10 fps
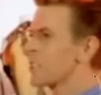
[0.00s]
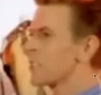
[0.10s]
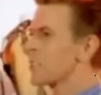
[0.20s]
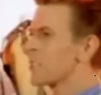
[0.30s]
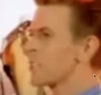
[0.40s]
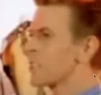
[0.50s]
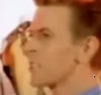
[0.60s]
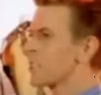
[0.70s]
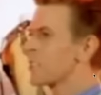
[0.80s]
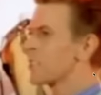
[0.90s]

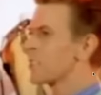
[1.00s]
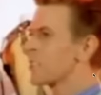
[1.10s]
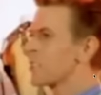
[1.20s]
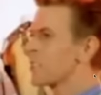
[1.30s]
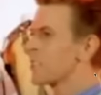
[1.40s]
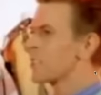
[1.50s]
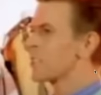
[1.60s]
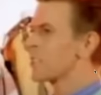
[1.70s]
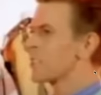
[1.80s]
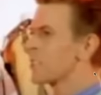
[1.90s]

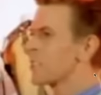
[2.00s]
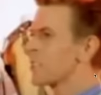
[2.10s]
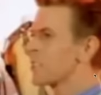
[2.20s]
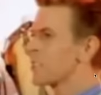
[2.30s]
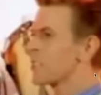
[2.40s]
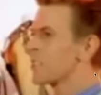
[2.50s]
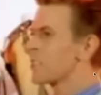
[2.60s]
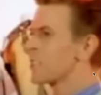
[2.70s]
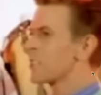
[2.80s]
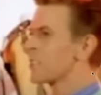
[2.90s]

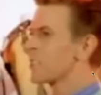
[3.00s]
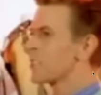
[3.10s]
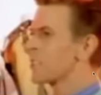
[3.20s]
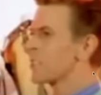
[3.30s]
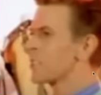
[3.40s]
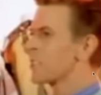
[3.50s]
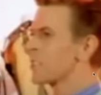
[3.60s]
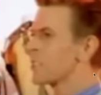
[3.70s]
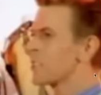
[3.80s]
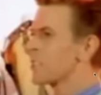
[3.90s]

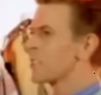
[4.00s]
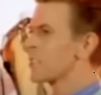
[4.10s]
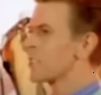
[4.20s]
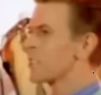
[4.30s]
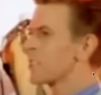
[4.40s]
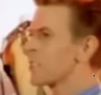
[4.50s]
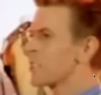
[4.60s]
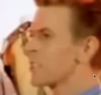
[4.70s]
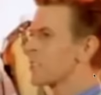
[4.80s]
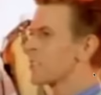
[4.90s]

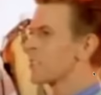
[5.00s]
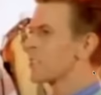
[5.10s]
The person shown says nothing.